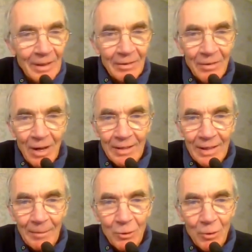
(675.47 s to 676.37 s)
and rise
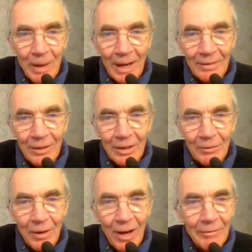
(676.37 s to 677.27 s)
up to about
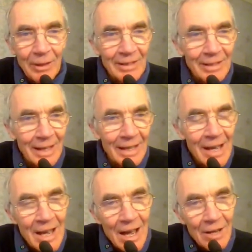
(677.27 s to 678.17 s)
35, we can see
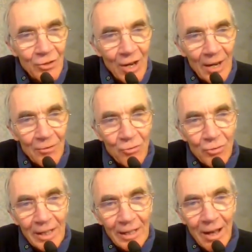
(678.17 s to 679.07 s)
a general
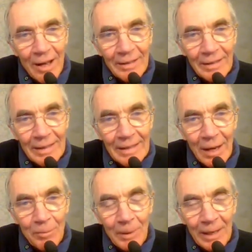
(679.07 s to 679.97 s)
decline in the
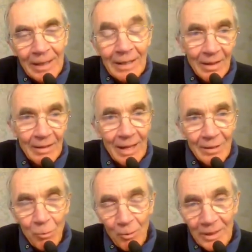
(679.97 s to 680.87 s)
COP. And
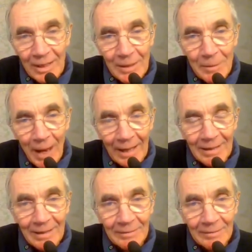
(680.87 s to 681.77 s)
that's what we'd
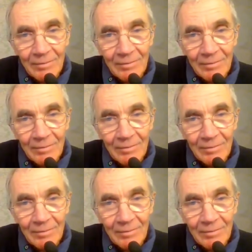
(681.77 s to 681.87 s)
expect.